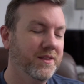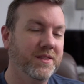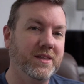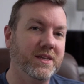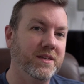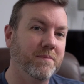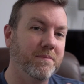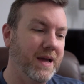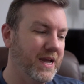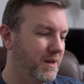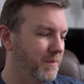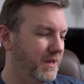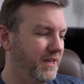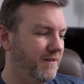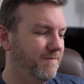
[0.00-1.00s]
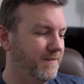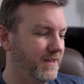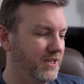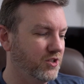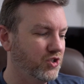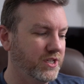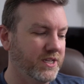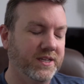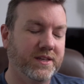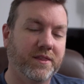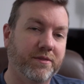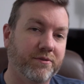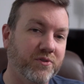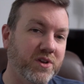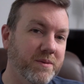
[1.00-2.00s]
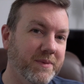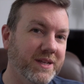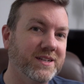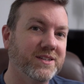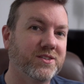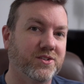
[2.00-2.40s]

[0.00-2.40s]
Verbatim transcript: The Mac Mini finished in three minutes,